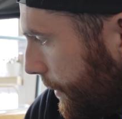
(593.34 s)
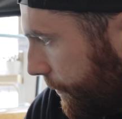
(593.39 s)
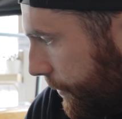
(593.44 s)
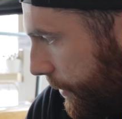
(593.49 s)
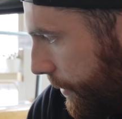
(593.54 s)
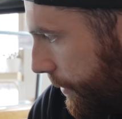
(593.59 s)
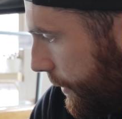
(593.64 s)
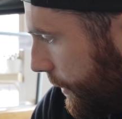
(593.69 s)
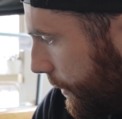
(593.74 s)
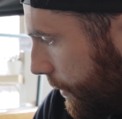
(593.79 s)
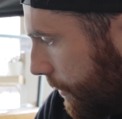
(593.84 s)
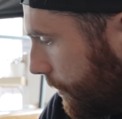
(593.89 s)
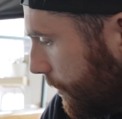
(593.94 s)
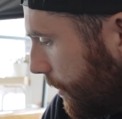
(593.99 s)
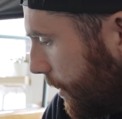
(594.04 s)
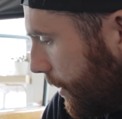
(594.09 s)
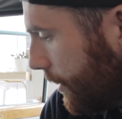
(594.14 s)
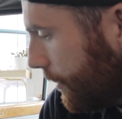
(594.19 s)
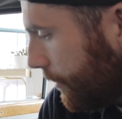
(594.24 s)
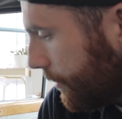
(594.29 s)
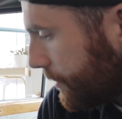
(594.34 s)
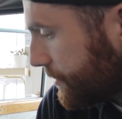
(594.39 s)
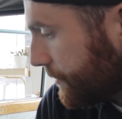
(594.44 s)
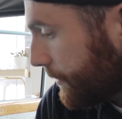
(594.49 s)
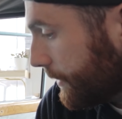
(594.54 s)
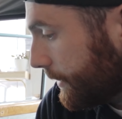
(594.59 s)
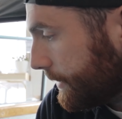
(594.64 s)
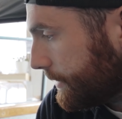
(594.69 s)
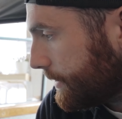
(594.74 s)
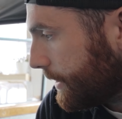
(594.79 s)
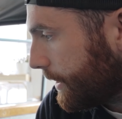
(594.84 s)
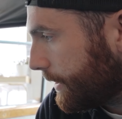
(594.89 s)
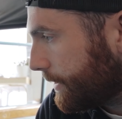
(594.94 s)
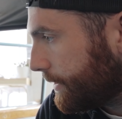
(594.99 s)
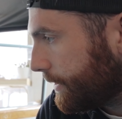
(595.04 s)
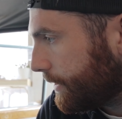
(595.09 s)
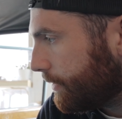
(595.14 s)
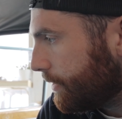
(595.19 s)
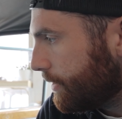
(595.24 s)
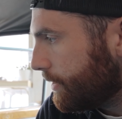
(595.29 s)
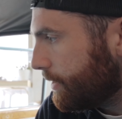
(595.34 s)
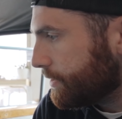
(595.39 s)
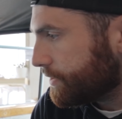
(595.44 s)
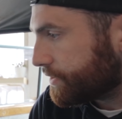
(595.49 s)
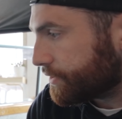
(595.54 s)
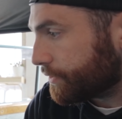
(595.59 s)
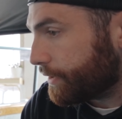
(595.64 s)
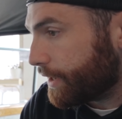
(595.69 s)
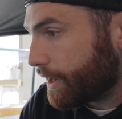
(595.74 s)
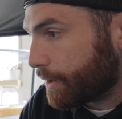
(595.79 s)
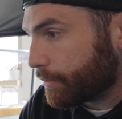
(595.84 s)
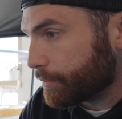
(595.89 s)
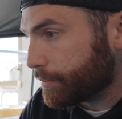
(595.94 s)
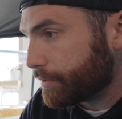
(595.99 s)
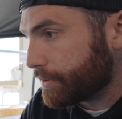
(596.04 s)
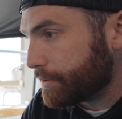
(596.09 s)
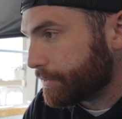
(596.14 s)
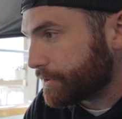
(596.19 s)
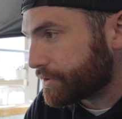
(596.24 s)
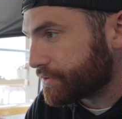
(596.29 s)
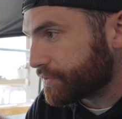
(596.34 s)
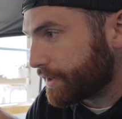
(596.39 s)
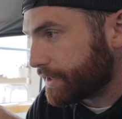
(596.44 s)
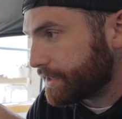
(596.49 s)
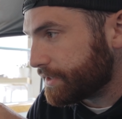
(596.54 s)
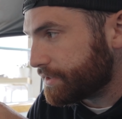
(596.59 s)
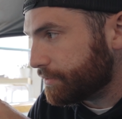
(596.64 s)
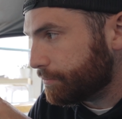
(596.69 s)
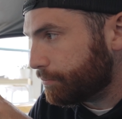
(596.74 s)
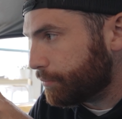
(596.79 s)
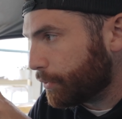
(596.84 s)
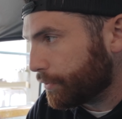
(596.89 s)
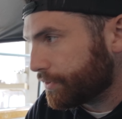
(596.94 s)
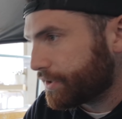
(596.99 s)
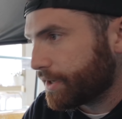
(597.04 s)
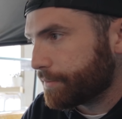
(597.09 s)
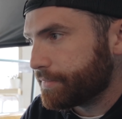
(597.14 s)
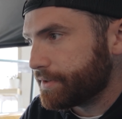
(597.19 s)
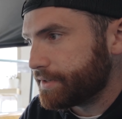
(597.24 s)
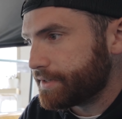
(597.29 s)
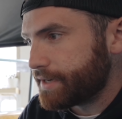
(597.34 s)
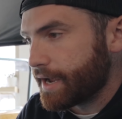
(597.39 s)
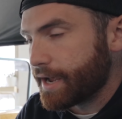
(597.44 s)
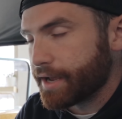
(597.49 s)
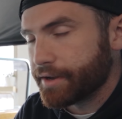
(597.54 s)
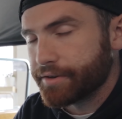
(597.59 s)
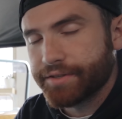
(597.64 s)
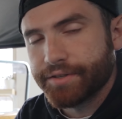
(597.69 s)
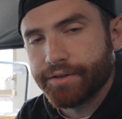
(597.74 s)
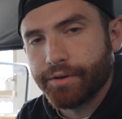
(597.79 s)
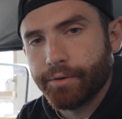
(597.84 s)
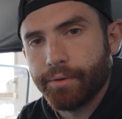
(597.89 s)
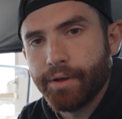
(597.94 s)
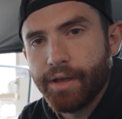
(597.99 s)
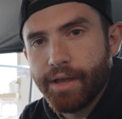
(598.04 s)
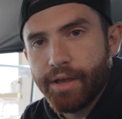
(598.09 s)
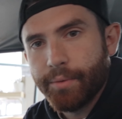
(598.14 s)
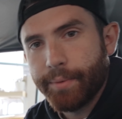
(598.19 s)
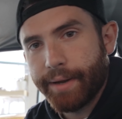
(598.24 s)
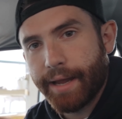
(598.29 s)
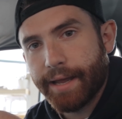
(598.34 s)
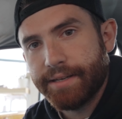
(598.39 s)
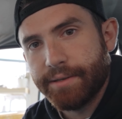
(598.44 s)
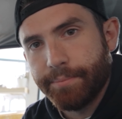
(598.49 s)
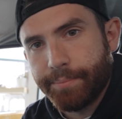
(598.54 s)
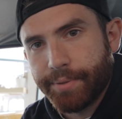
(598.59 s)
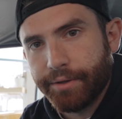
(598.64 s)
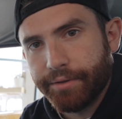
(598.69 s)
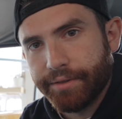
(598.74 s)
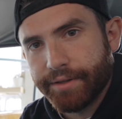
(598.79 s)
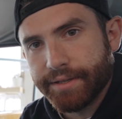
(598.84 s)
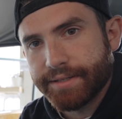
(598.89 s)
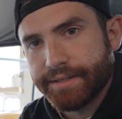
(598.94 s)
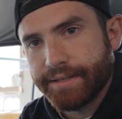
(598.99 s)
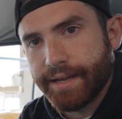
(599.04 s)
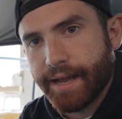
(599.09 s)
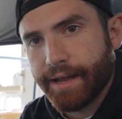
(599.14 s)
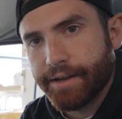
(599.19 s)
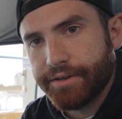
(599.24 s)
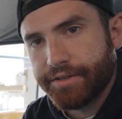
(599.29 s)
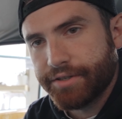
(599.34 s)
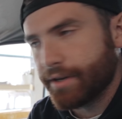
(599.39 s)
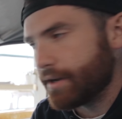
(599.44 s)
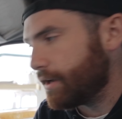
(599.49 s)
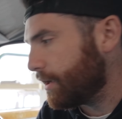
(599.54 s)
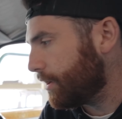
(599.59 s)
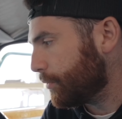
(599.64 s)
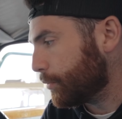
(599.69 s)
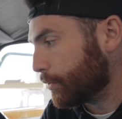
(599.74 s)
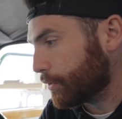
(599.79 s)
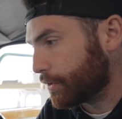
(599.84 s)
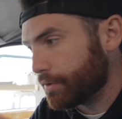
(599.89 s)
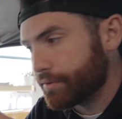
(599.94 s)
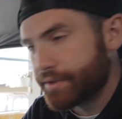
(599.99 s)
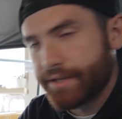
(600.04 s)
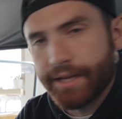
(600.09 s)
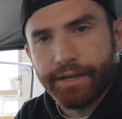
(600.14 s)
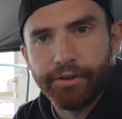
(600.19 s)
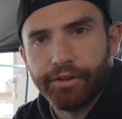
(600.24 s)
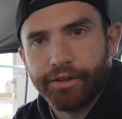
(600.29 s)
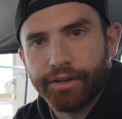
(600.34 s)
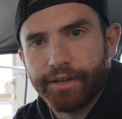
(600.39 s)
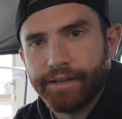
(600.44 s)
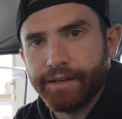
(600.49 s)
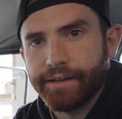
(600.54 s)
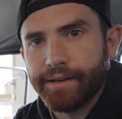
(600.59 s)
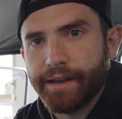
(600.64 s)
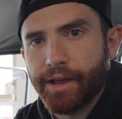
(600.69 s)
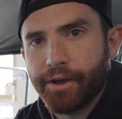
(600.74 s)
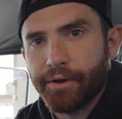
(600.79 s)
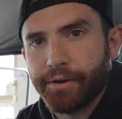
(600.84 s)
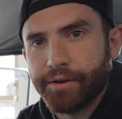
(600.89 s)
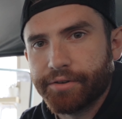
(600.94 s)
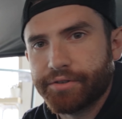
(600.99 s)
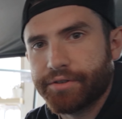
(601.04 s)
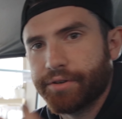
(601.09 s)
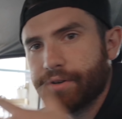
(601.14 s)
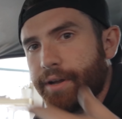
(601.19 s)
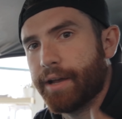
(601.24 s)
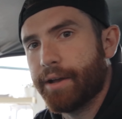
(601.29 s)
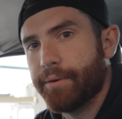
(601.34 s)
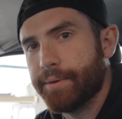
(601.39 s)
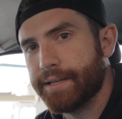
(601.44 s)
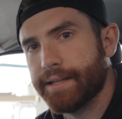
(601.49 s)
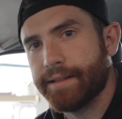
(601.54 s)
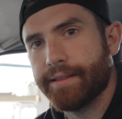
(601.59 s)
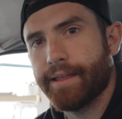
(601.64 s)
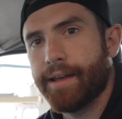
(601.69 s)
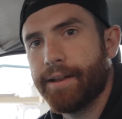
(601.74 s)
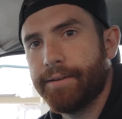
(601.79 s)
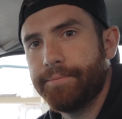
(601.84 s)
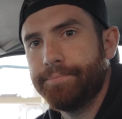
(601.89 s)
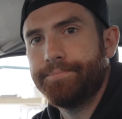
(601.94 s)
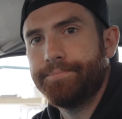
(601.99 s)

Everything looks really tidy. So now we're pretty much ready to bolt up the dash. So we had to build this dash. We'll go take a look at it now, and I'll show you how we did that.